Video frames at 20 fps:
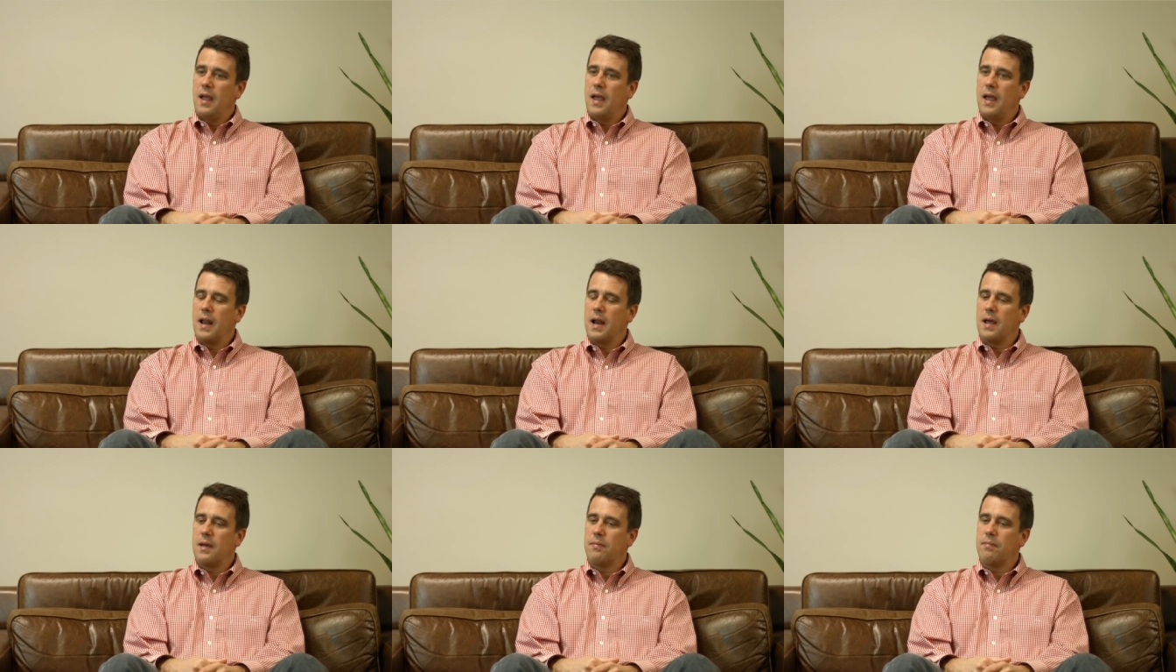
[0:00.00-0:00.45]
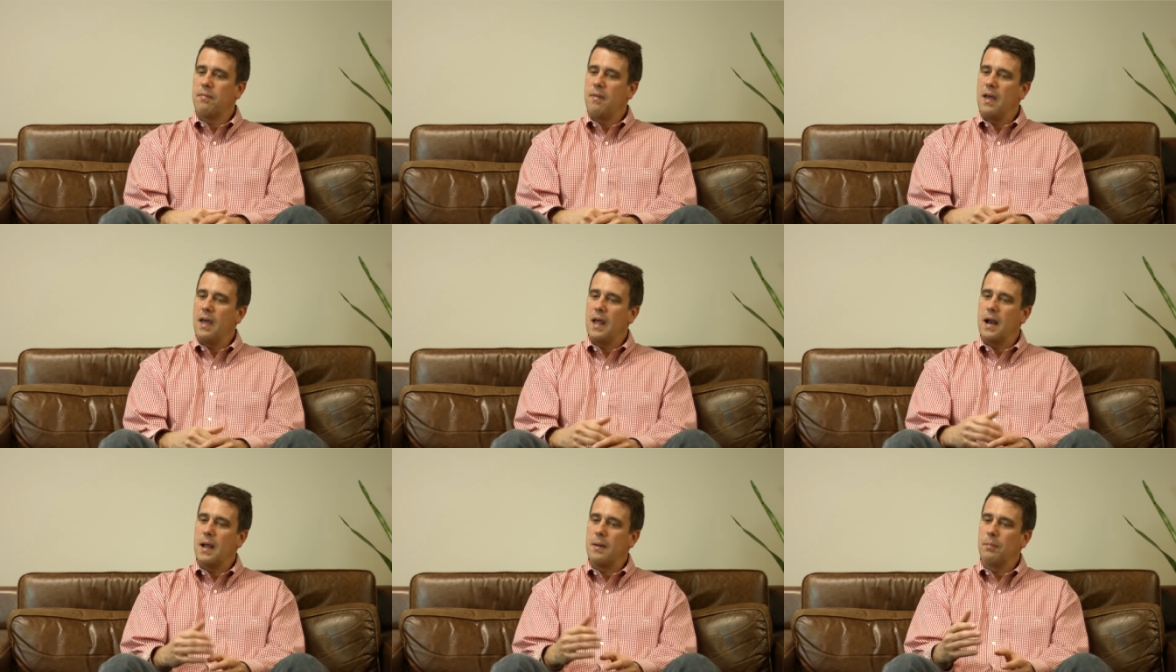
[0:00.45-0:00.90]
And
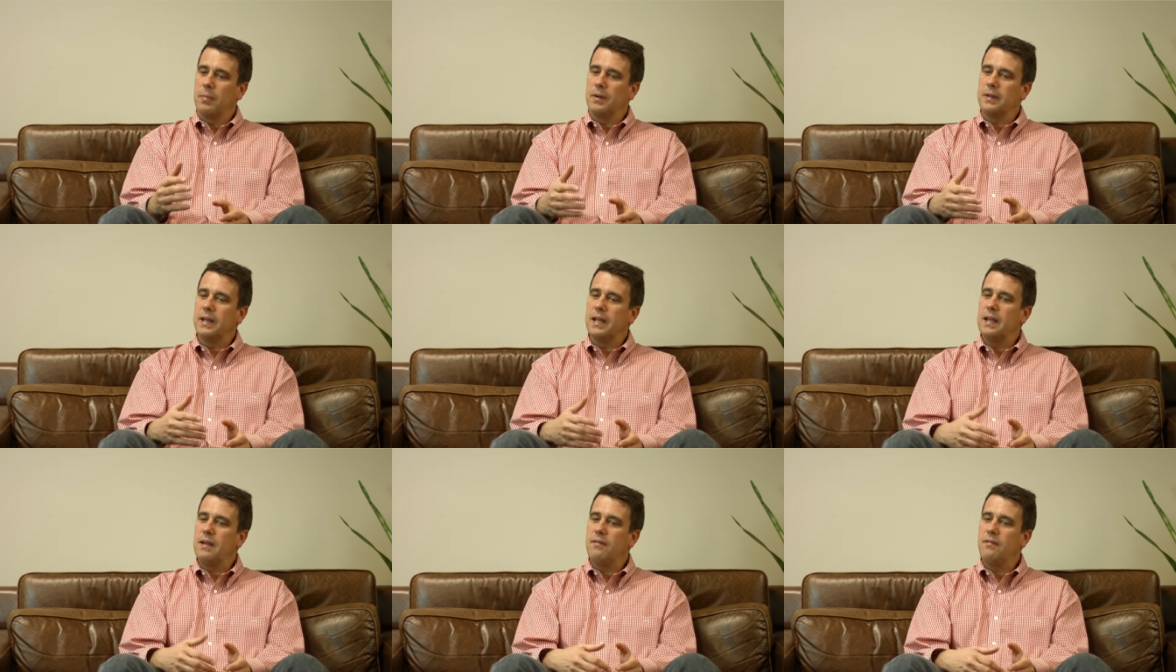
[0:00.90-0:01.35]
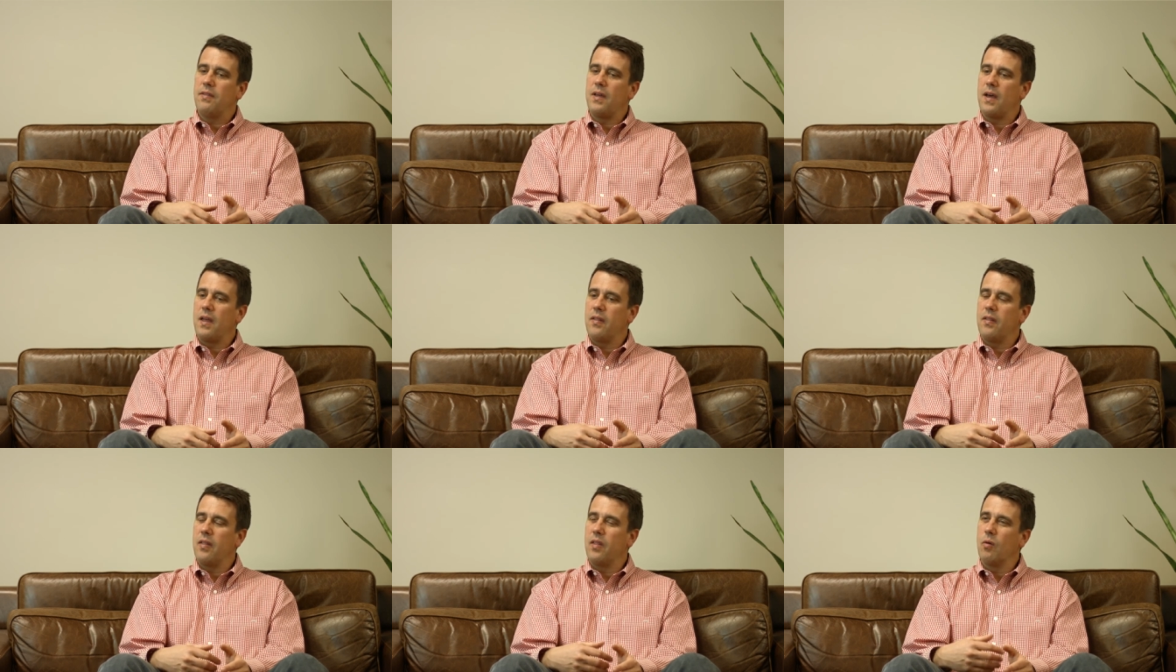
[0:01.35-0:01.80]
I believe
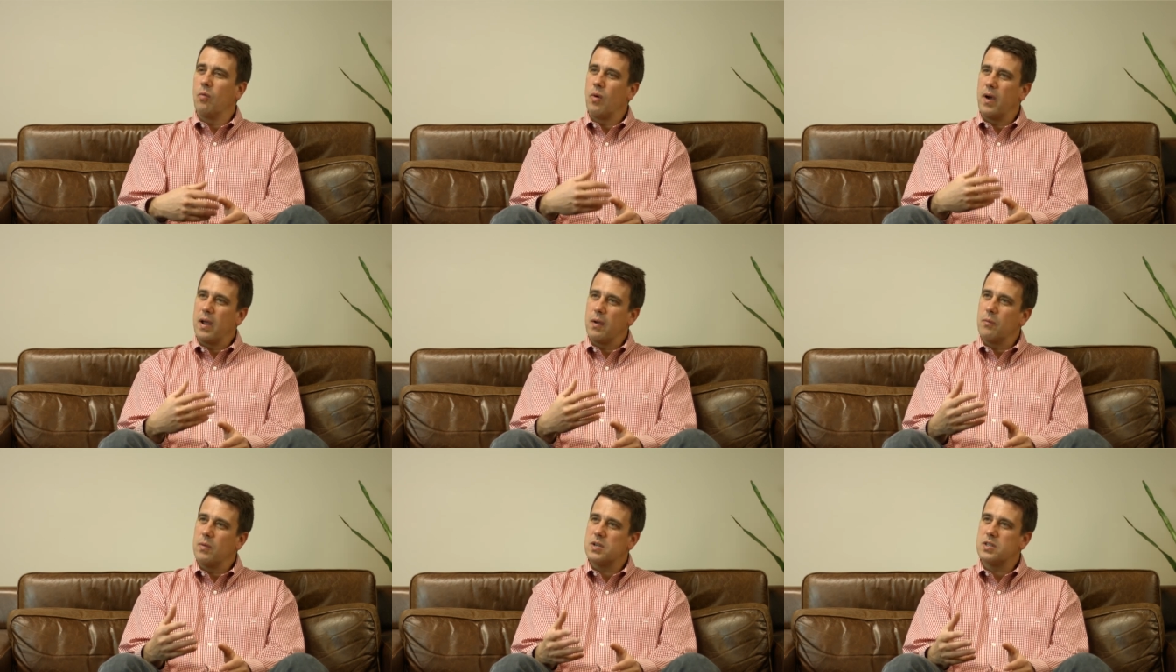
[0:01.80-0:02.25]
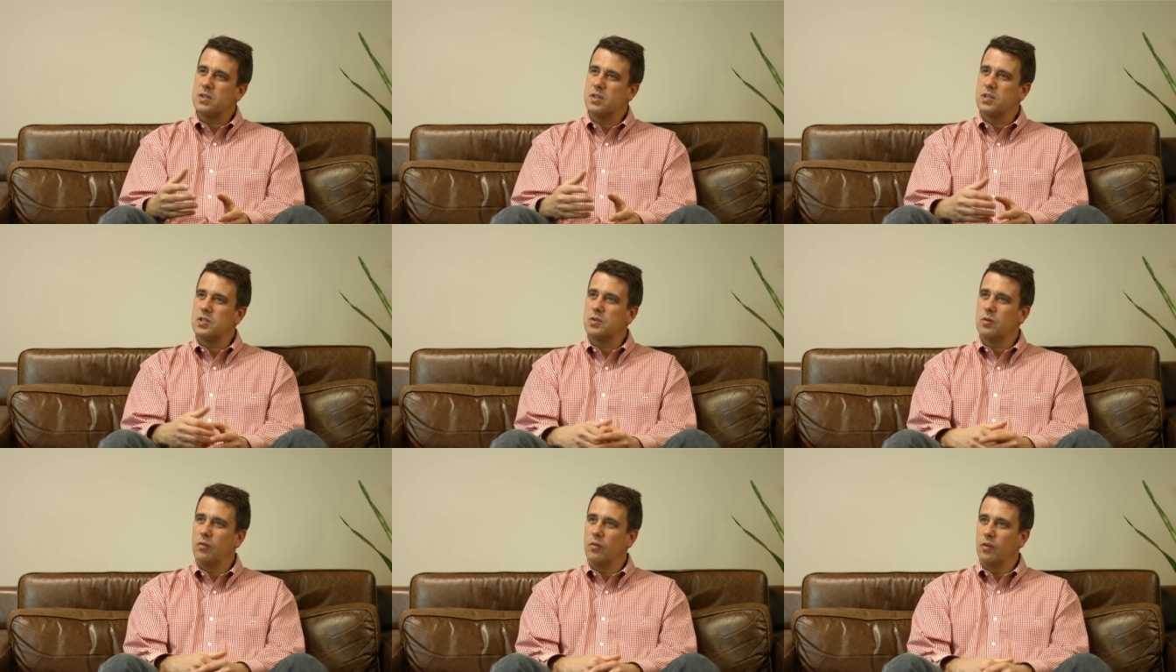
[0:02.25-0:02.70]
that the way in which the
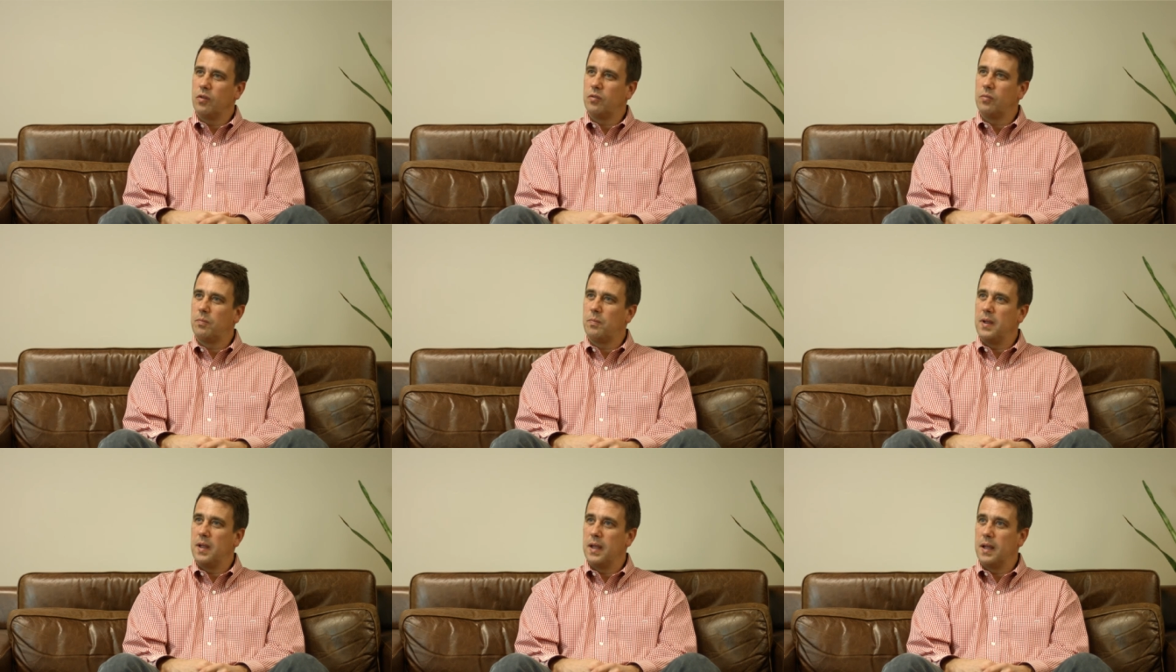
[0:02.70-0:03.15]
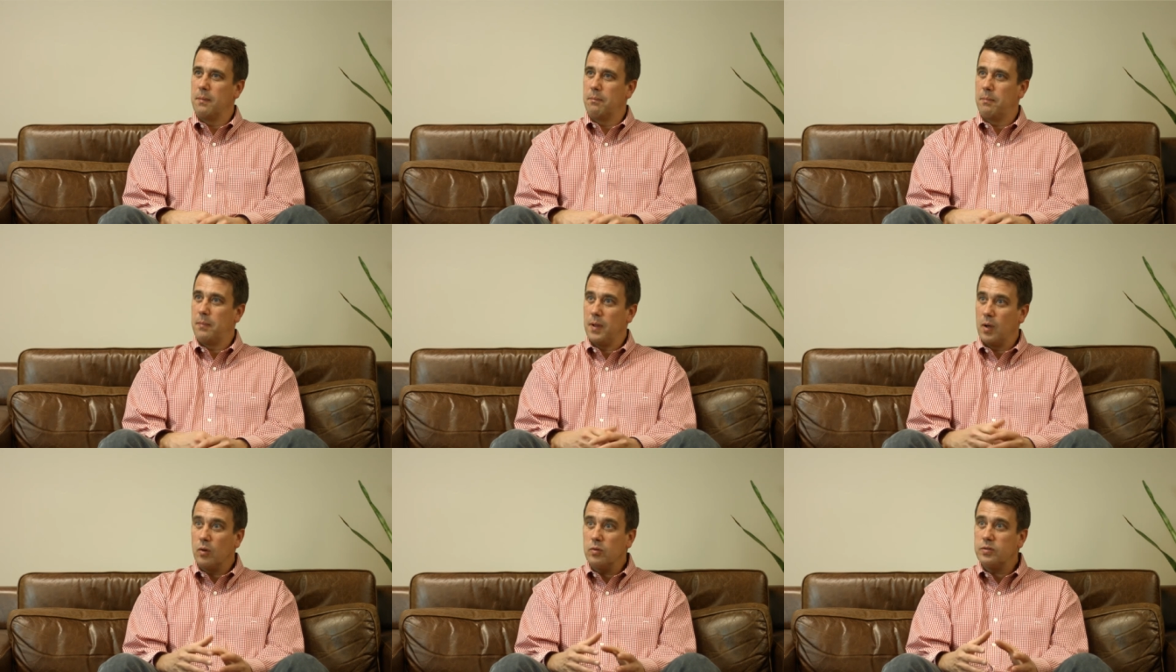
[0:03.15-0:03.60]
tool is being
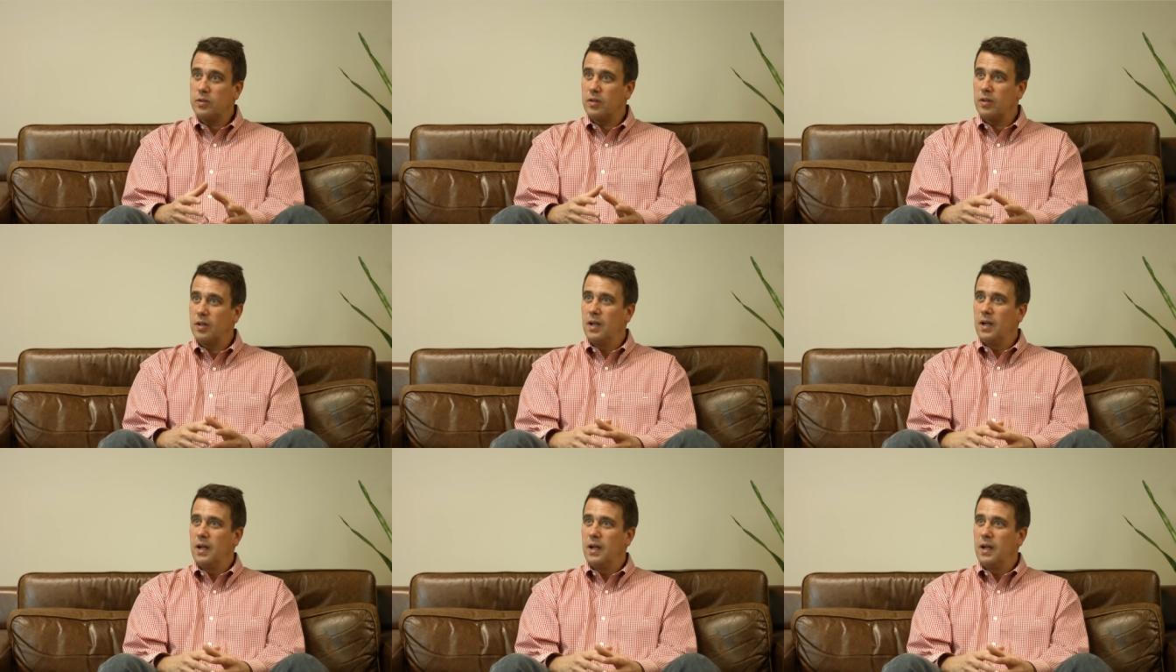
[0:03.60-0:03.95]
built